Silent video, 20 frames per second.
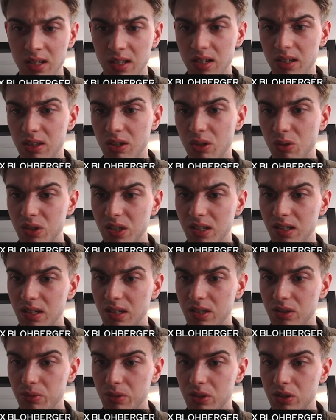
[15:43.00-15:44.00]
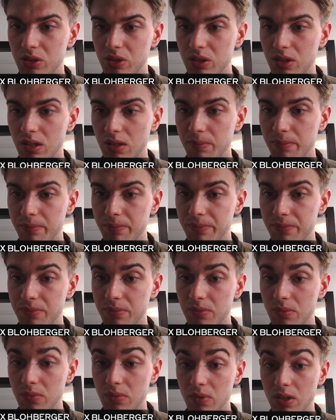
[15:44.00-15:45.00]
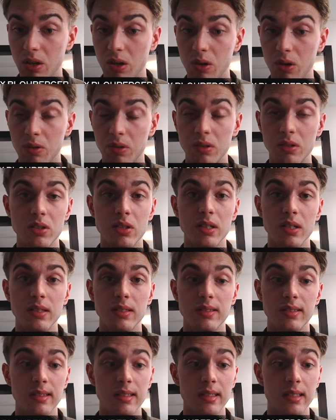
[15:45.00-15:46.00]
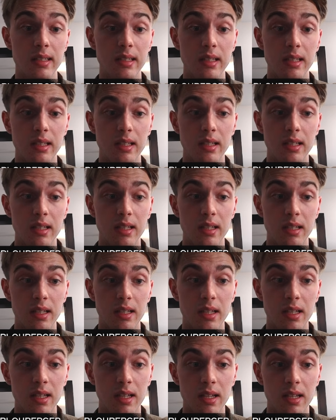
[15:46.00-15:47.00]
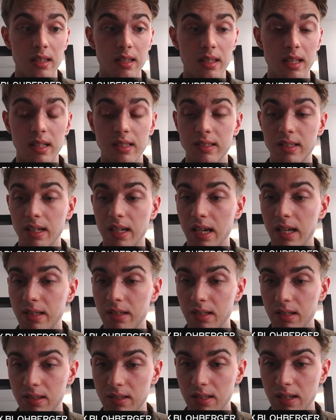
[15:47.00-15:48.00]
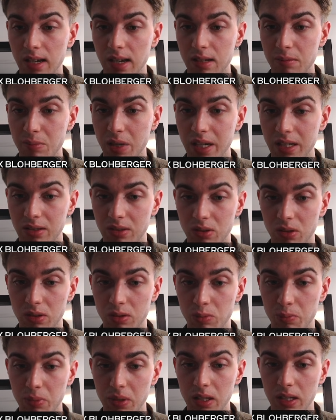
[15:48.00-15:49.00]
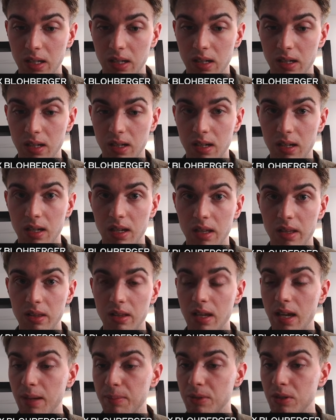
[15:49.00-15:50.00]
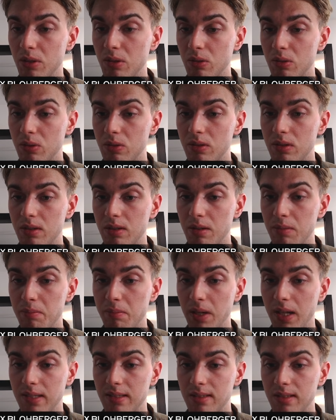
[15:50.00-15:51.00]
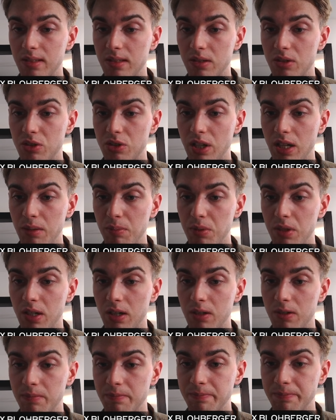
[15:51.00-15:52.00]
those ideas, which, you know, just tells again that I might not be in the absolute best shape here.